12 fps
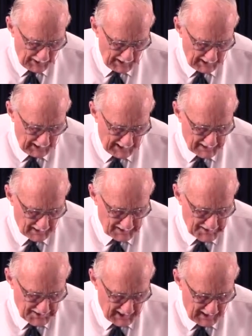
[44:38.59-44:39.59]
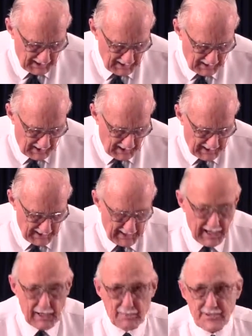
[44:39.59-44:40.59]
We cannot say,
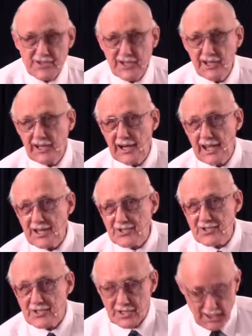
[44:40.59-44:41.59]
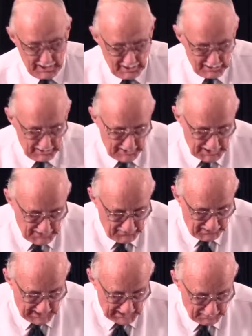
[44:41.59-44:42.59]
I am sinless until
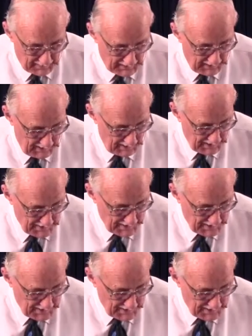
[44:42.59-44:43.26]
this vile body